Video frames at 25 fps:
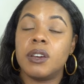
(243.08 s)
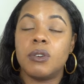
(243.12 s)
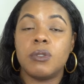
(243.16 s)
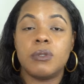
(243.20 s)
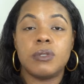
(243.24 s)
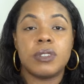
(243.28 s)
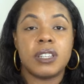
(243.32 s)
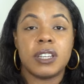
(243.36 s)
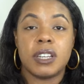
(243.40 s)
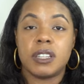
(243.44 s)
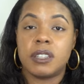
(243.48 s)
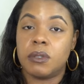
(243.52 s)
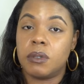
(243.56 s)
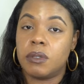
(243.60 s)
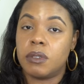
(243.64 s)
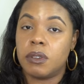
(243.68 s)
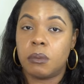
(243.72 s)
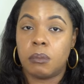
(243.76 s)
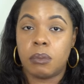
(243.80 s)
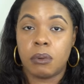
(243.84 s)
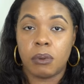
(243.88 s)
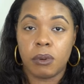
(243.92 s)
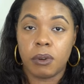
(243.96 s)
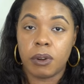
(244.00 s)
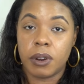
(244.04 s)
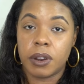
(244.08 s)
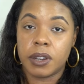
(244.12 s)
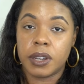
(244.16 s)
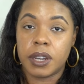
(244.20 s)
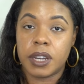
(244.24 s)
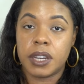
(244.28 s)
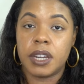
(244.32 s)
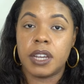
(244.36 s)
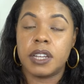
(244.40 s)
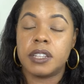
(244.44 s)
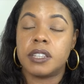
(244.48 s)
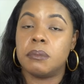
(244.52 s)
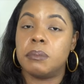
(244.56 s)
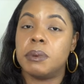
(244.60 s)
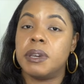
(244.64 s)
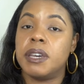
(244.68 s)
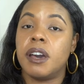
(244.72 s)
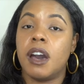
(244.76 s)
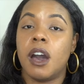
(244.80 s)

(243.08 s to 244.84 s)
who sits on the board needs to be